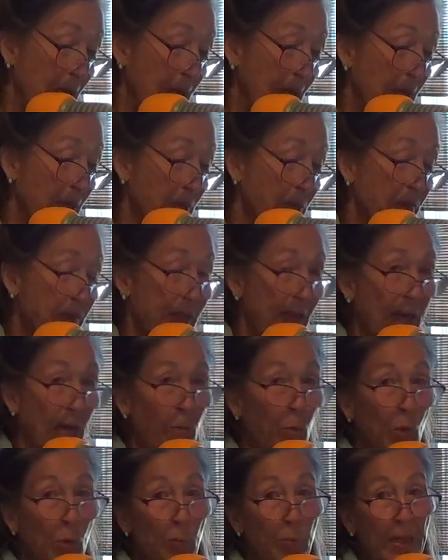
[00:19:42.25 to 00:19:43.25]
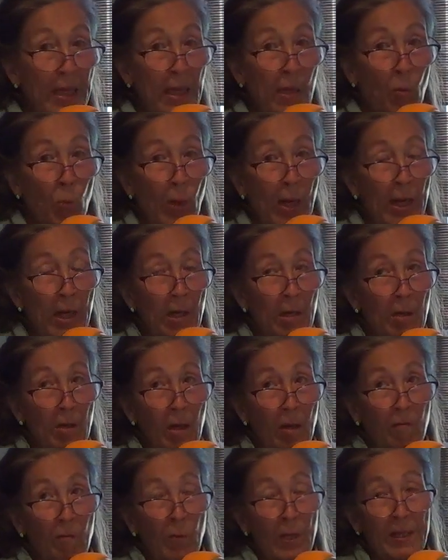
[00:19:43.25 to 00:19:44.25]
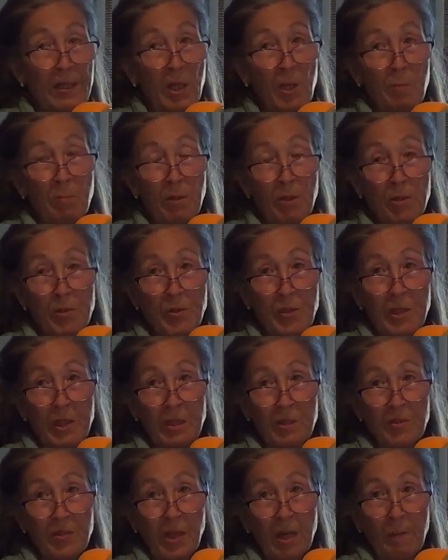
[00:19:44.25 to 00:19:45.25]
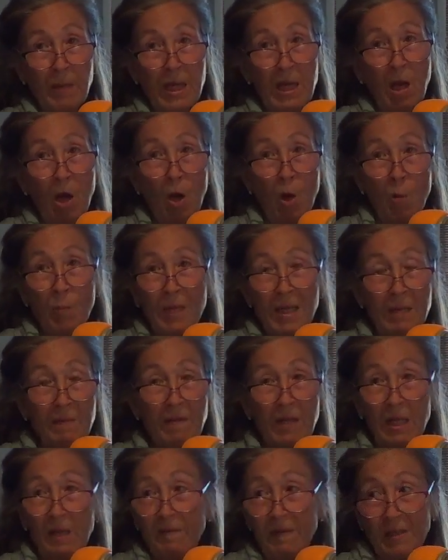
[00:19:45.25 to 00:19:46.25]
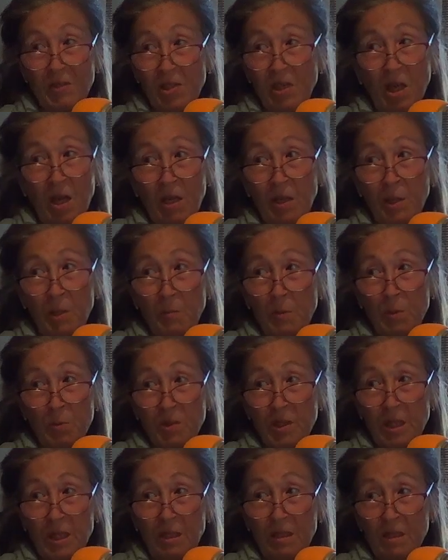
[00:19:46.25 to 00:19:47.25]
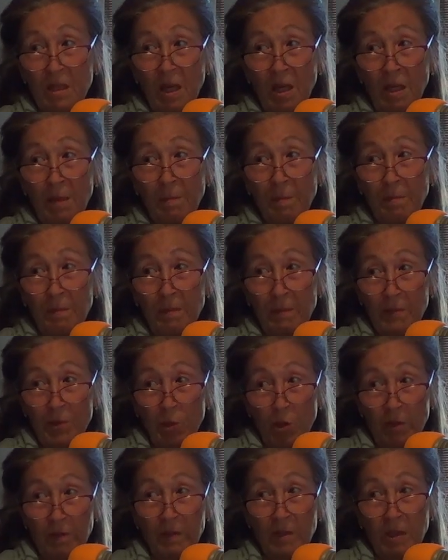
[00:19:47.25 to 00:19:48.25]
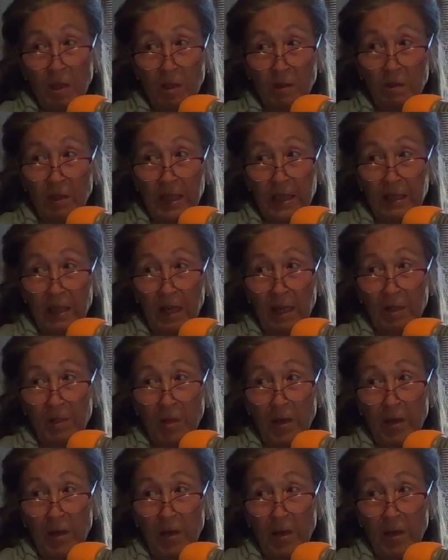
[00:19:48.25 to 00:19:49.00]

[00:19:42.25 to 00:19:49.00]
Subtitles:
is they will be aware of when their person is coming home, even if it's not at a routine time. Do you have a dog like that, or